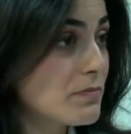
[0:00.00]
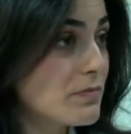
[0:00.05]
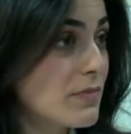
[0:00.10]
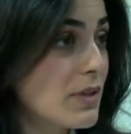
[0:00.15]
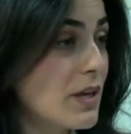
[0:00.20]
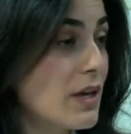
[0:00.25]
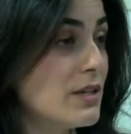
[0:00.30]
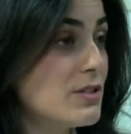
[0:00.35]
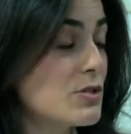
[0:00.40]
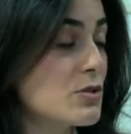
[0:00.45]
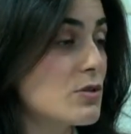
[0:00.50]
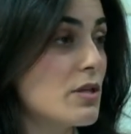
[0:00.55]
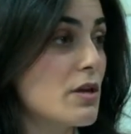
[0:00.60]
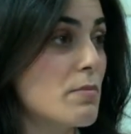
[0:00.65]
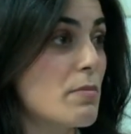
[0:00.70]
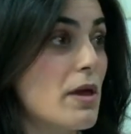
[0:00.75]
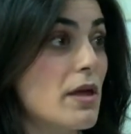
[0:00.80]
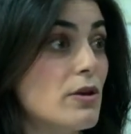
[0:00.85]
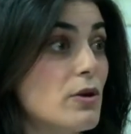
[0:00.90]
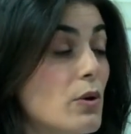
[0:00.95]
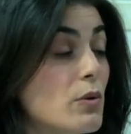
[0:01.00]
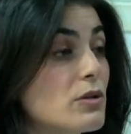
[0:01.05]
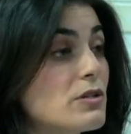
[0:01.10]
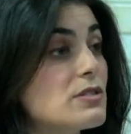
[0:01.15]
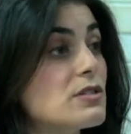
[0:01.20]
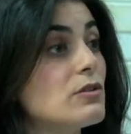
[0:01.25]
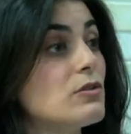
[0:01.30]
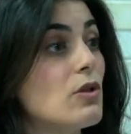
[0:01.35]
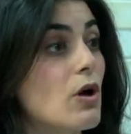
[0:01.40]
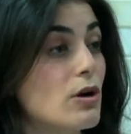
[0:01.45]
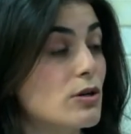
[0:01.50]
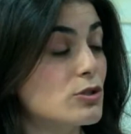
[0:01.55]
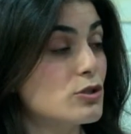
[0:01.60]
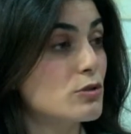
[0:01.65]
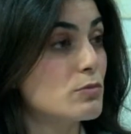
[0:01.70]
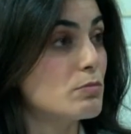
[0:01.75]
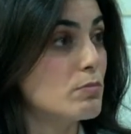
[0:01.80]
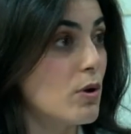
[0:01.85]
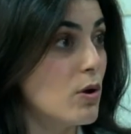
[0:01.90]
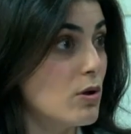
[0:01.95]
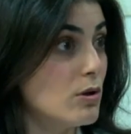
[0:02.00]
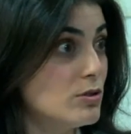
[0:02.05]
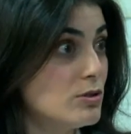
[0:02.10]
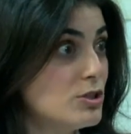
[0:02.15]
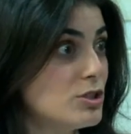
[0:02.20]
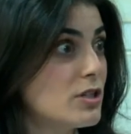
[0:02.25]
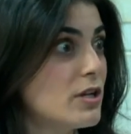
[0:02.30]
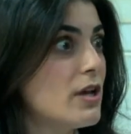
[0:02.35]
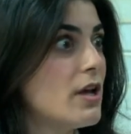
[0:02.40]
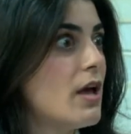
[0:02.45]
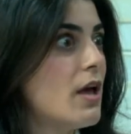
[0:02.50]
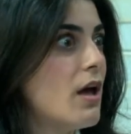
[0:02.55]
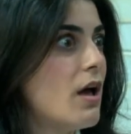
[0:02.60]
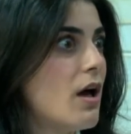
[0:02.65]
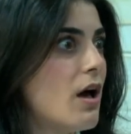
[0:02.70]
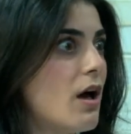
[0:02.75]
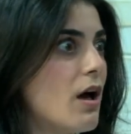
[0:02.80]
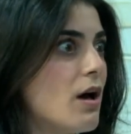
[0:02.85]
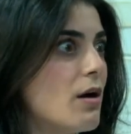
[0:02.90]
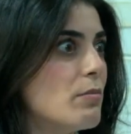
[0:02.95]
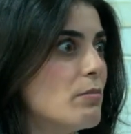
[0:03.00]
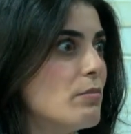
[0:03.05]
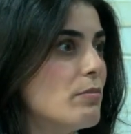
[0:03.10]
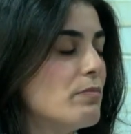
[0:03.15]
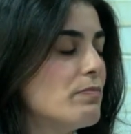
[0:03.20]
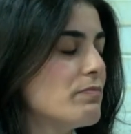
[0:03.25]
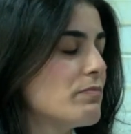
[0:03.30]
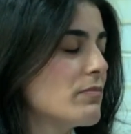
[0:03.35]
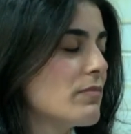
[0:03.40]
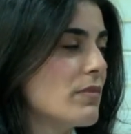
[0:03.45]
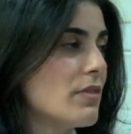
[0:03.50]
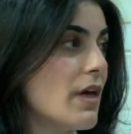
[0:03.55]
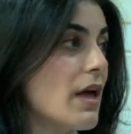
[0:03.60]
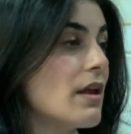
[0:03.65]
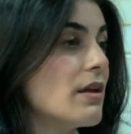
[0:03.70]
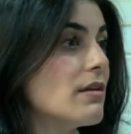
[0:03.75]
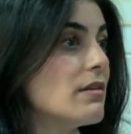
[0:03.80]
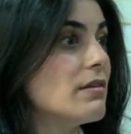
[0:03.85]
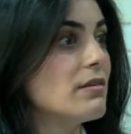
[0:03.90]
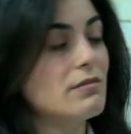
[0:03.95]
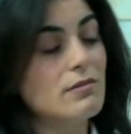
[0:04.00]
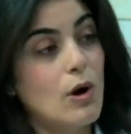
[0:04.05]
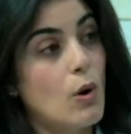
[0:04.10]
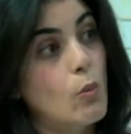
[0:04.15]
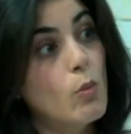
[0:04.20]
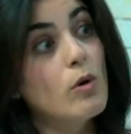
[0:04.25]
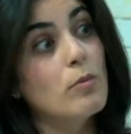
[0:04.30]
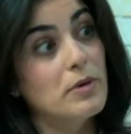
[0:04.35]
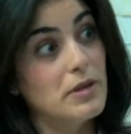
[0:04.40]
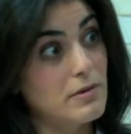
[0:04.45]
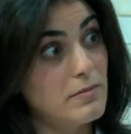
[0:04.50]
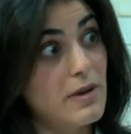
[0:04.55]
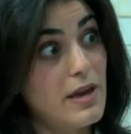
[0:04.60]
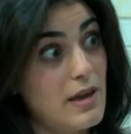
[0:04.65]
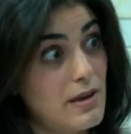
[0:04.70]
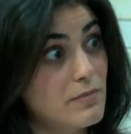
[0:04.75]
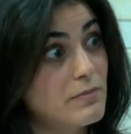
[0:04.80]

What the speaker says: Okay, so they may notice a larger bulge than a woman may.